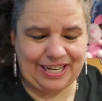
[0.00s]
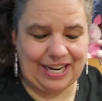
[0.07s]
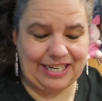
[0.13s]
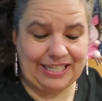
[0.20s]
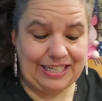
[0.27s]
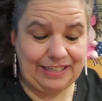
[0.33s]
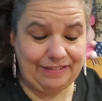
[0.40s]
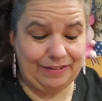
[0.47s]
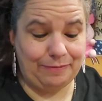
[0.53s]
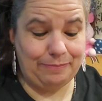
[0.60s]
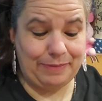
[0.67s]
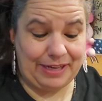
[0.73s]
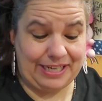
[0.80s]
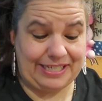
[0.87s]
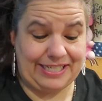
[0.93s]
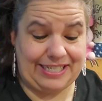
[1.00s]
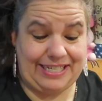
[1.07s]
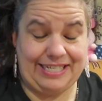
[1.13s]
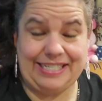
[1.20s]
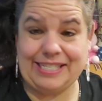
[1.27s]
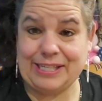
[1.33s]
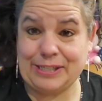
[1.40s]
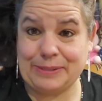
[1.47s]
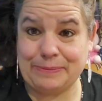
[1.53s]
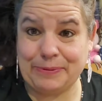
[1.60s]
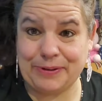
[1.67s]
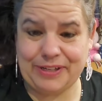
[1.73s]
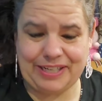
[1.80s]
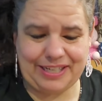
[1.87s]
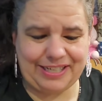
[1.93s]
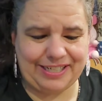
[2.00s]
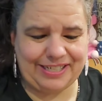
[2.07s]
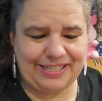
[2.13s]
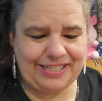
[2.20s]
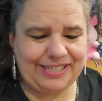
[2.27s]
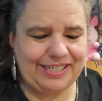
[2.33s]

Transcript: I didn't even mix these this morning.